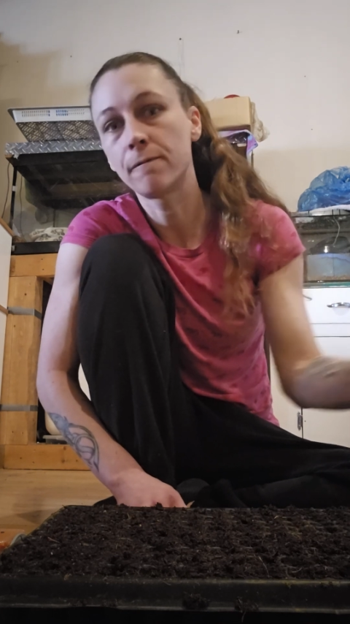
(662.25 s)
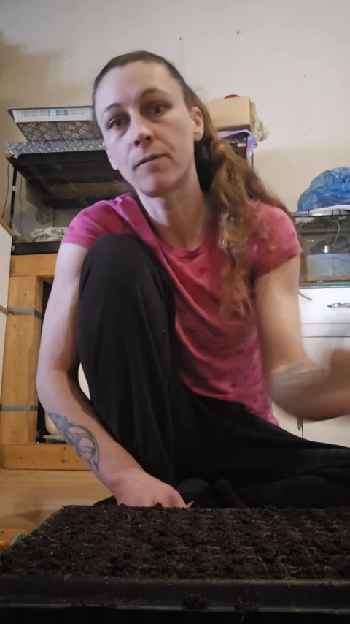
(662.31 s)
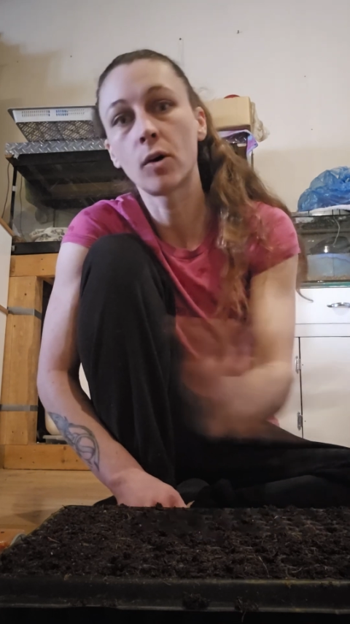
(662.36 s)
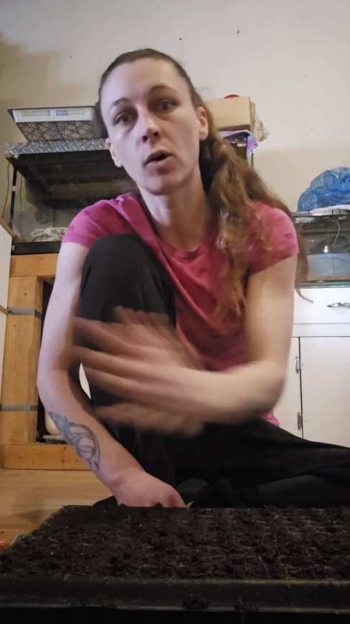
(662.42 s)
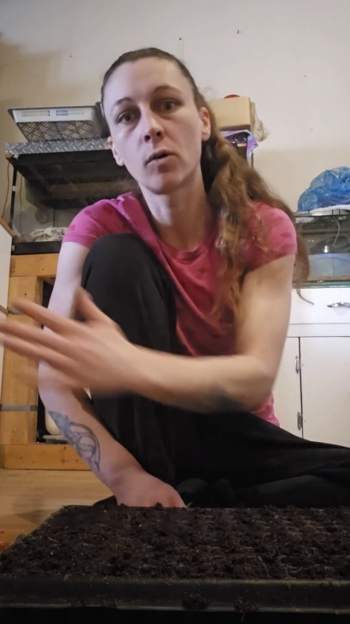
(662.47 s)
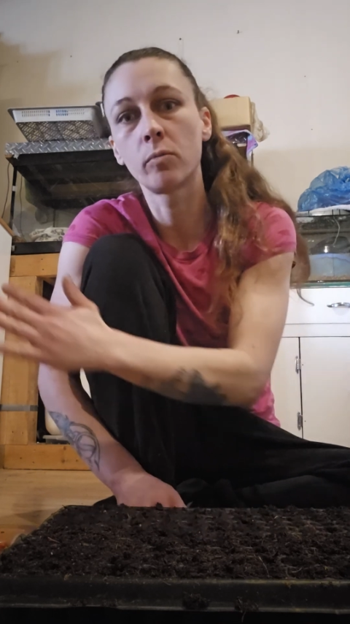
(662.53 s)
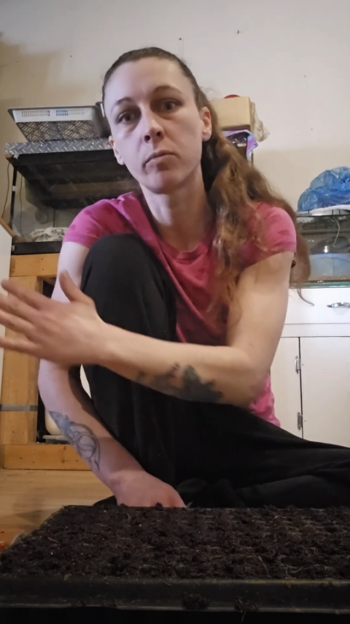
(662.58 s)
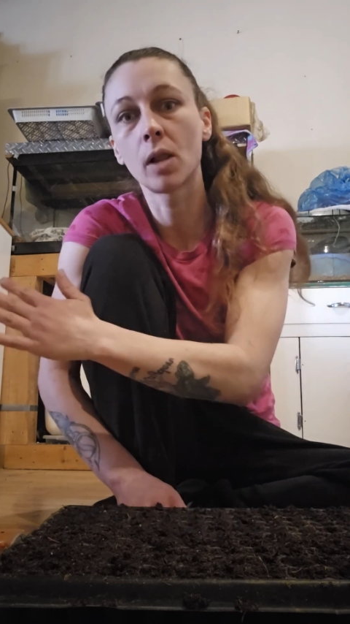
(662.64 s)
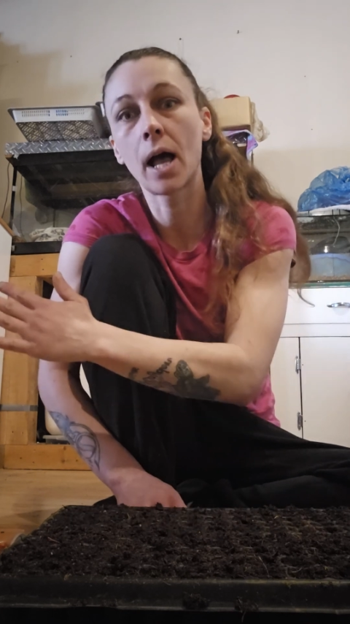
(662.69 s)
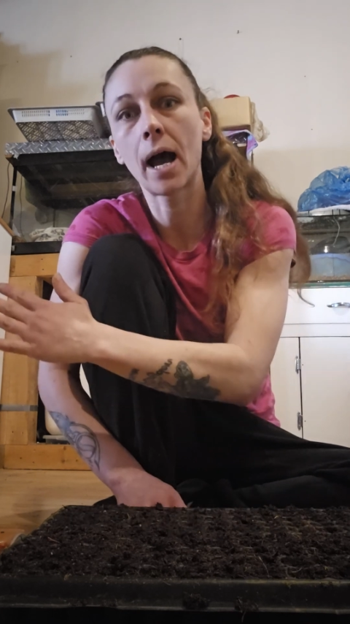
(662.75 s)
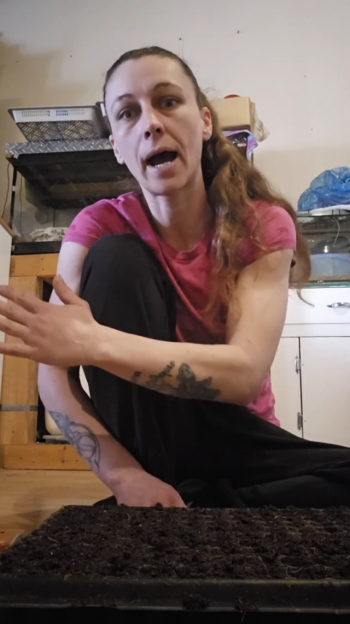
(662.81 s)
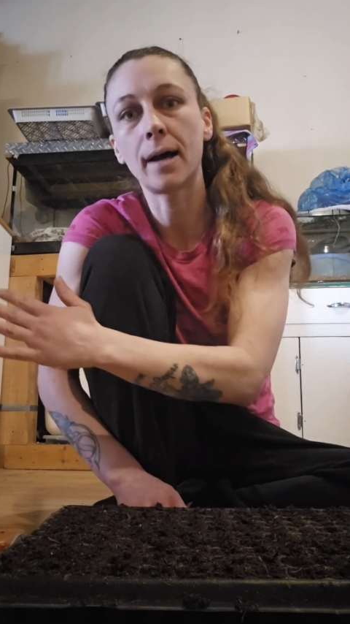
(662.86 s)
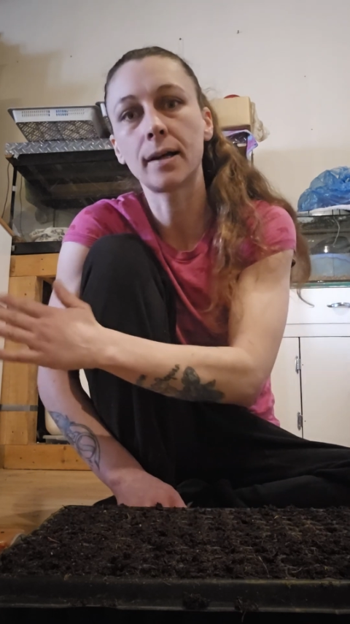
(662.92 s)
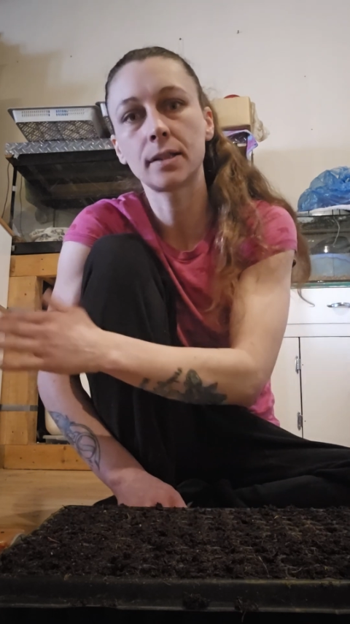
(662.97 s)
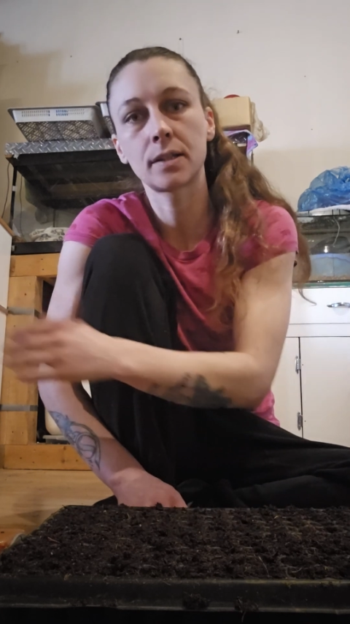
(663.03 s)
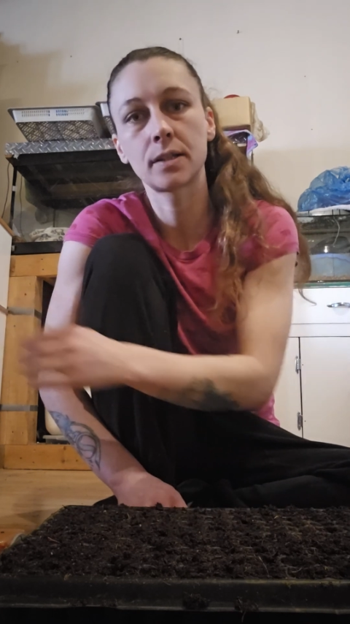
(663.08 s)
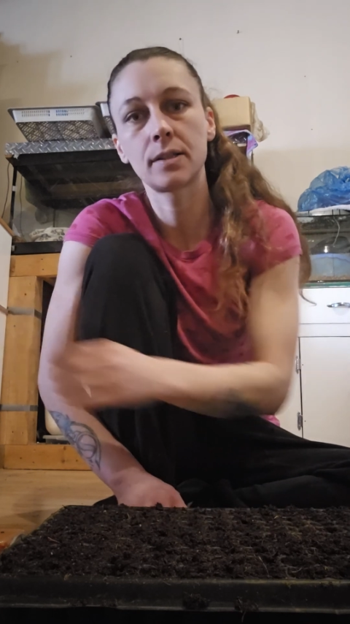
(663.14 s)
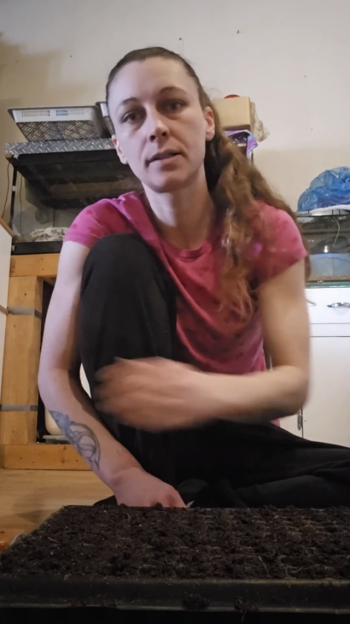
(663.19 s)
full
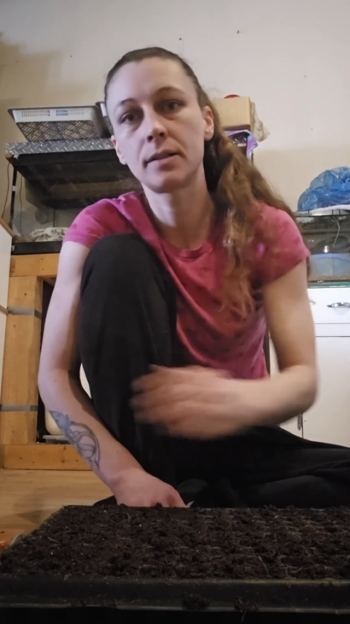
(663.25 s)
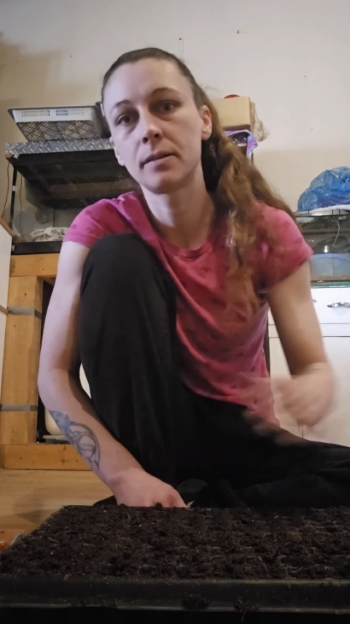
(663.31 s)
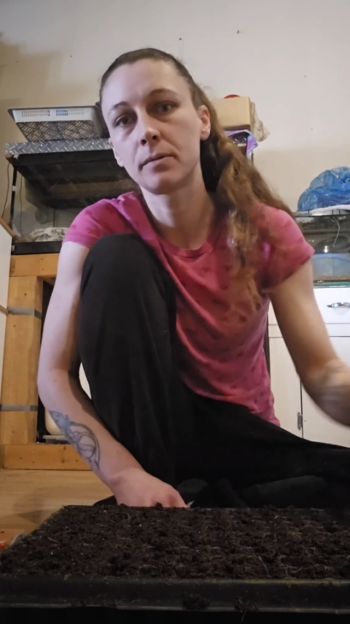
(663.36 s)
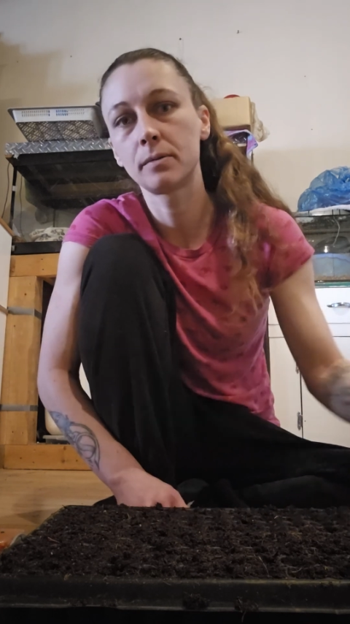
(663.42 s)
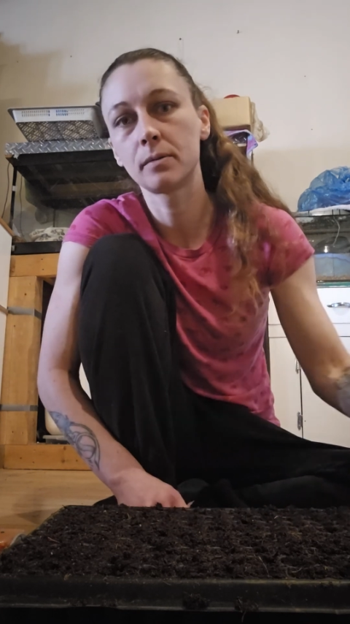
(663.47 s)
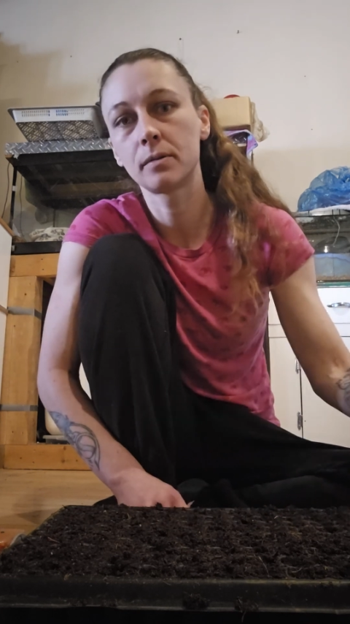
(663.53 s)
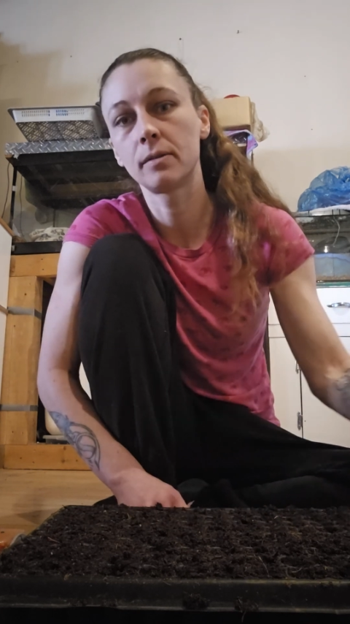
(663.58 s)
blast